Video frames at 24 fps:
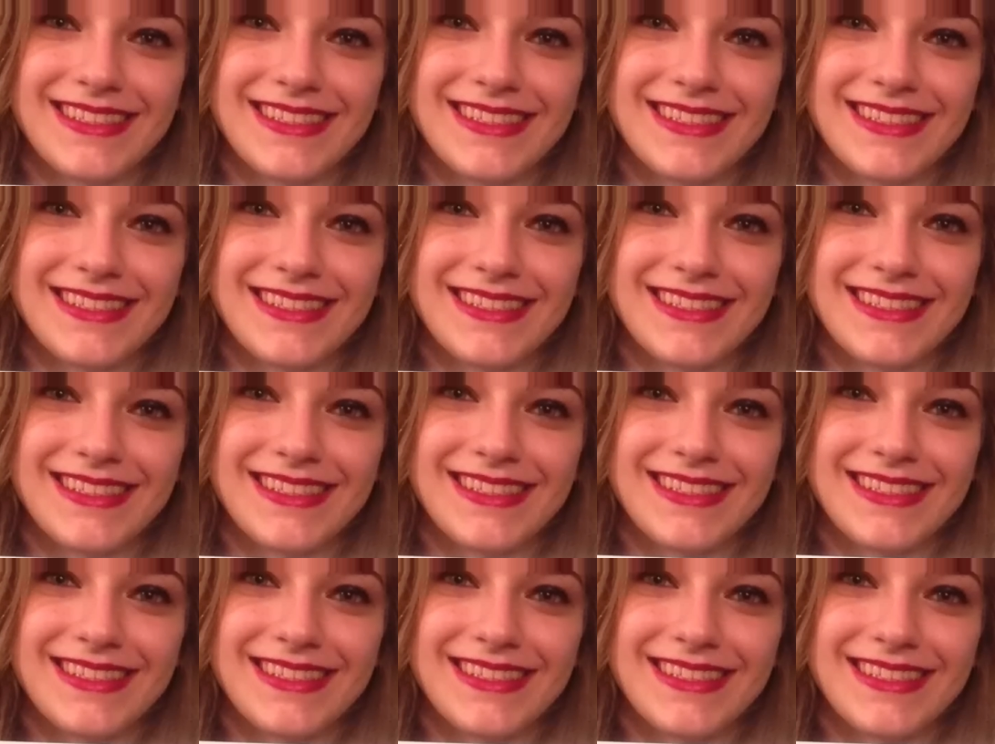
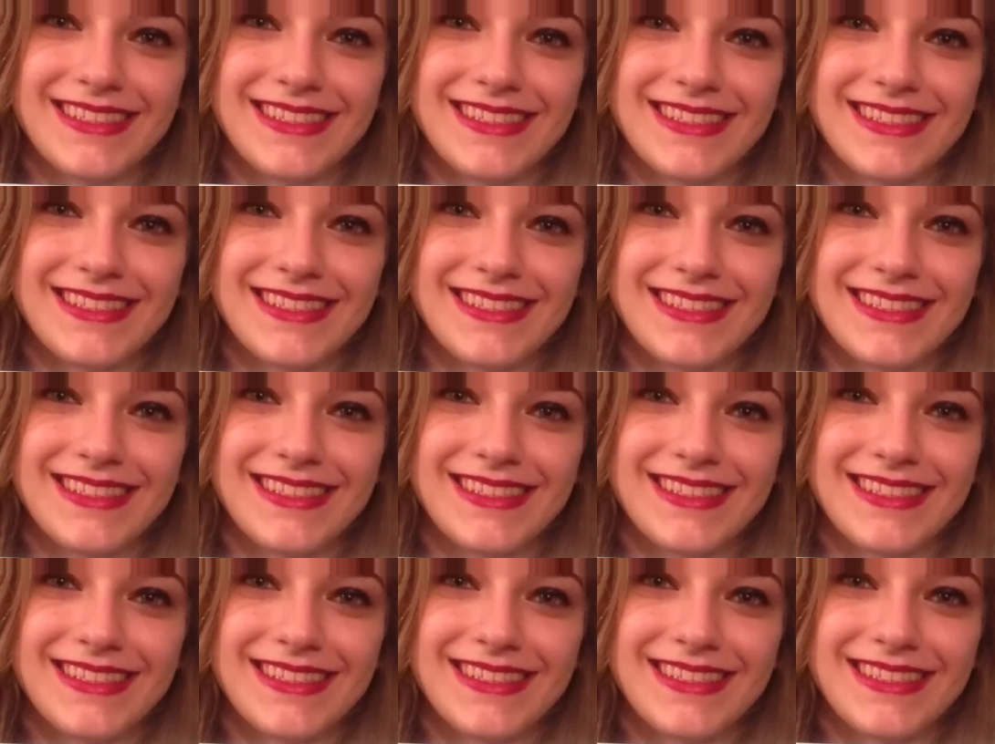
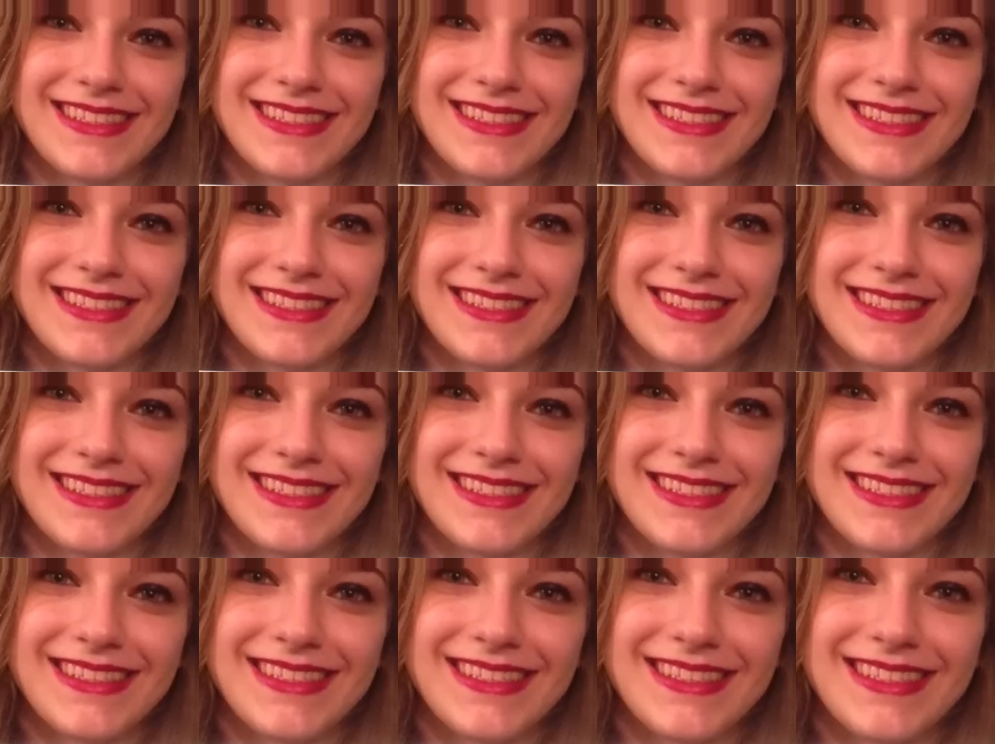
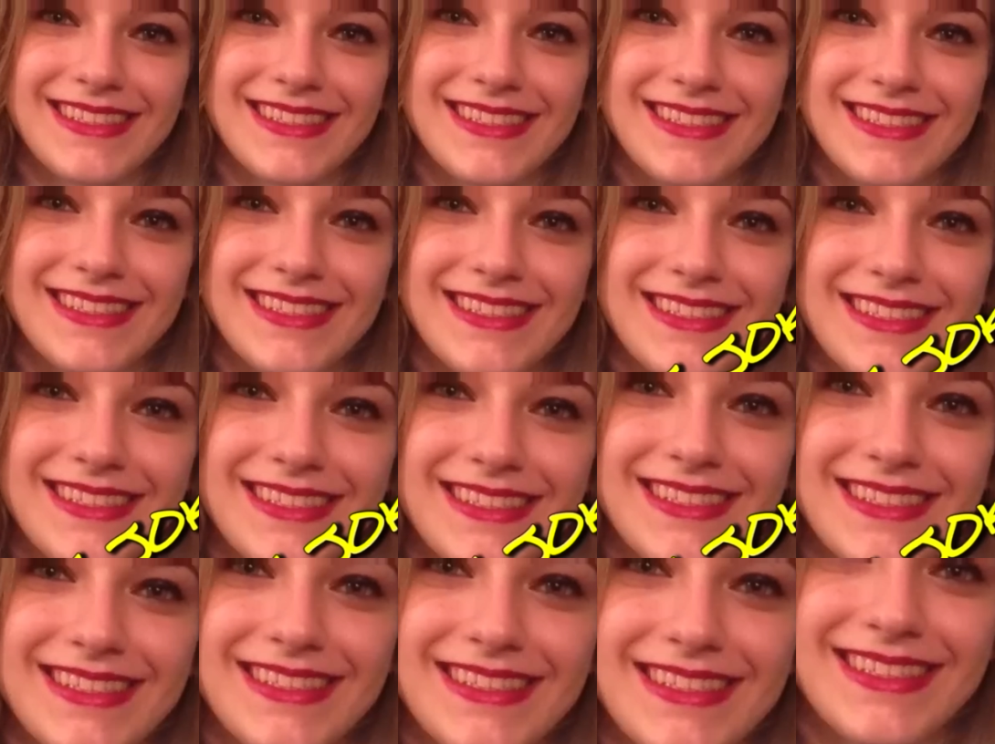
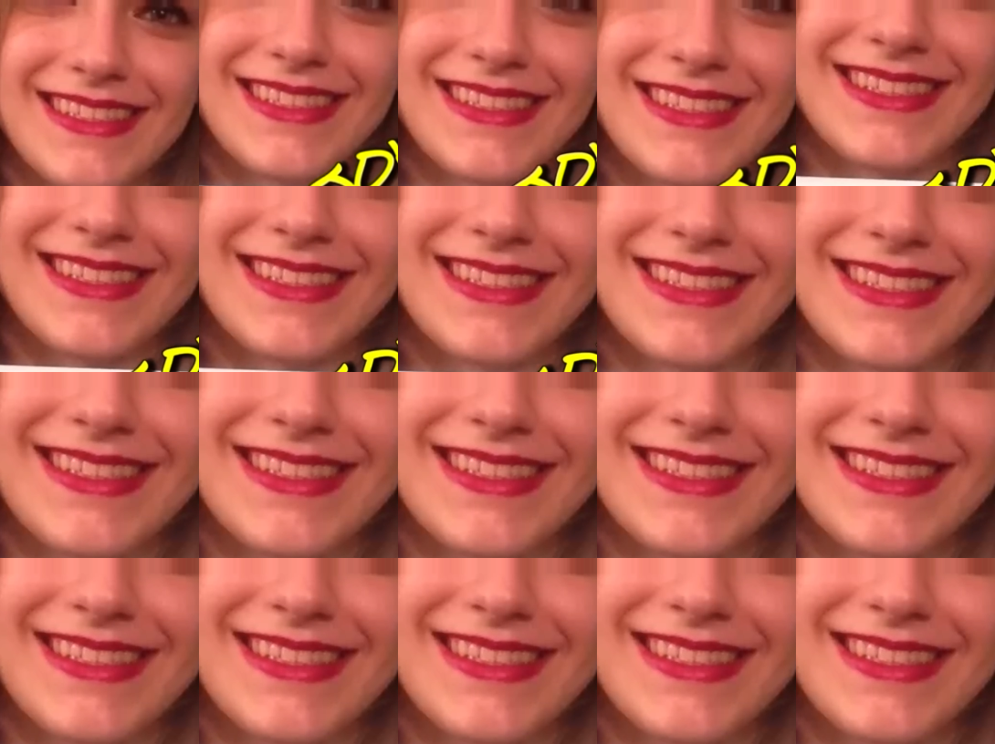(not speaking)